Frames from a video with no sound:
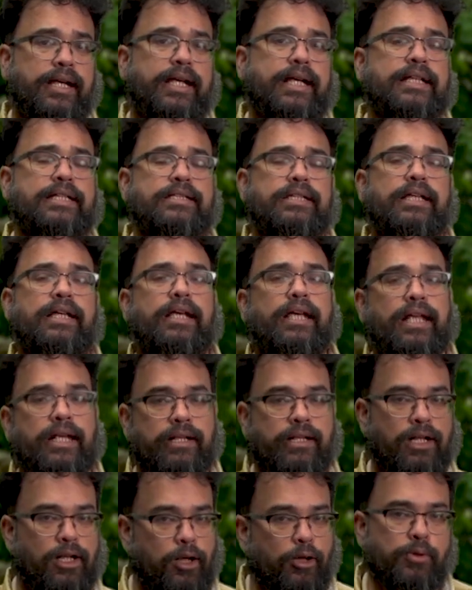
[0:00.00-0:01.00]
is the
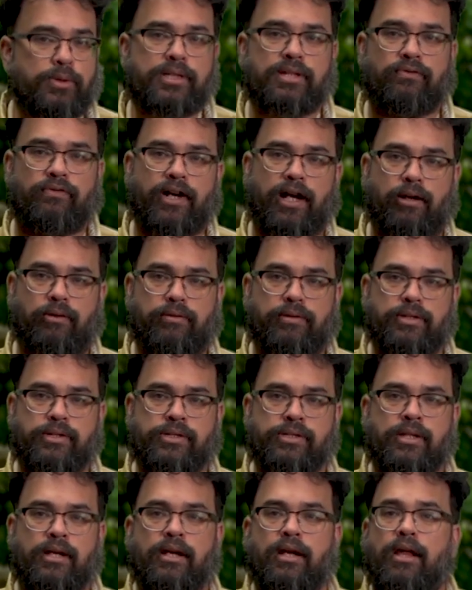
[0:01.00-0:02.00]
inclusive ours.